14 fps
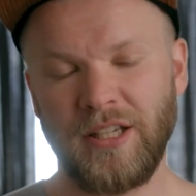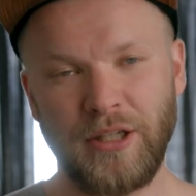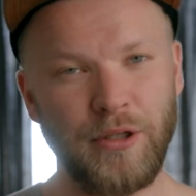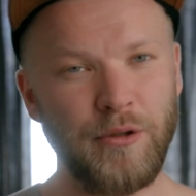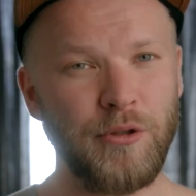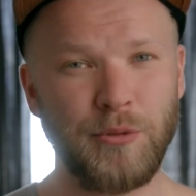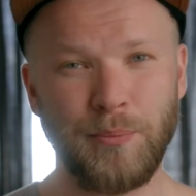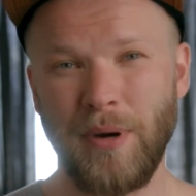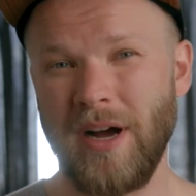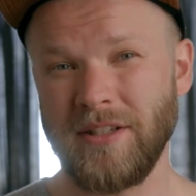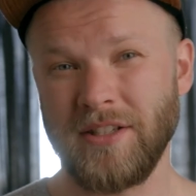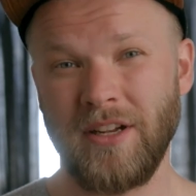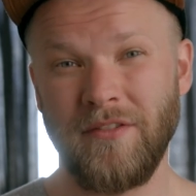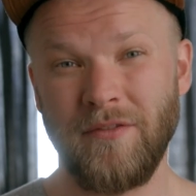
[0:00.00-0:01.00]
Huge
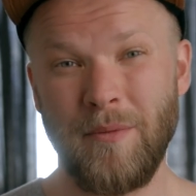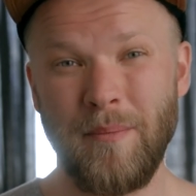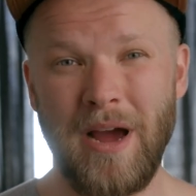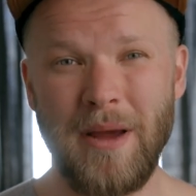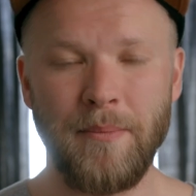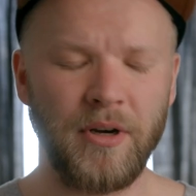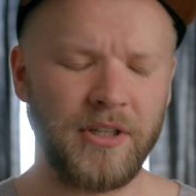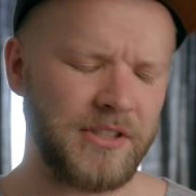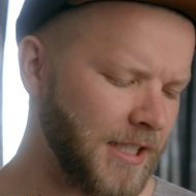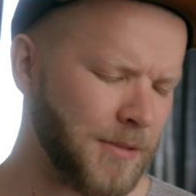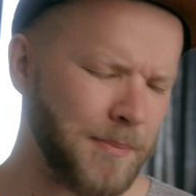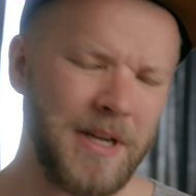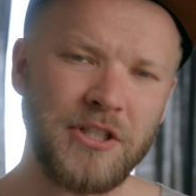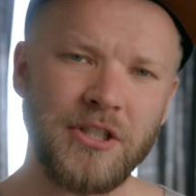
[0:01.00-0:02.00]
positive in my books,
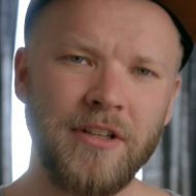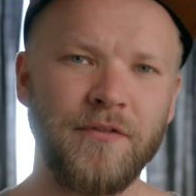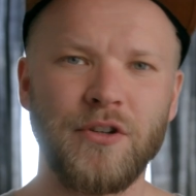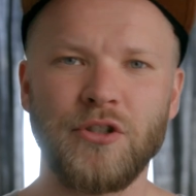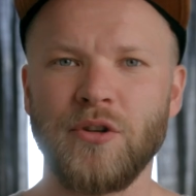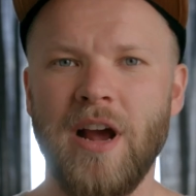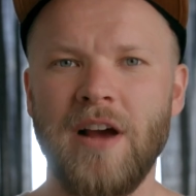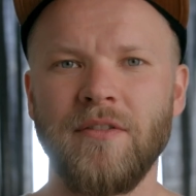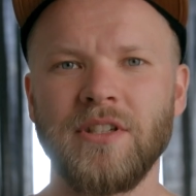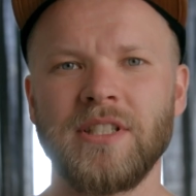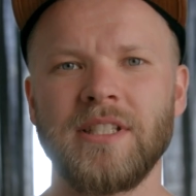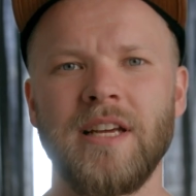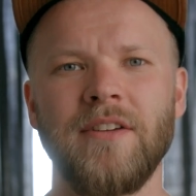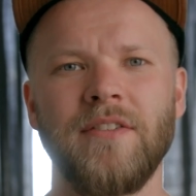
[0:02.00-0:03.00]
especially for travel
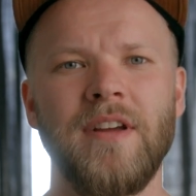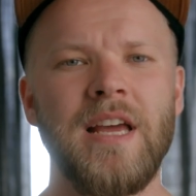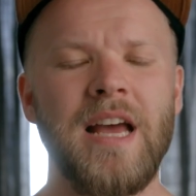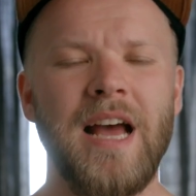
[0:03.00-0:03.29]
stuff.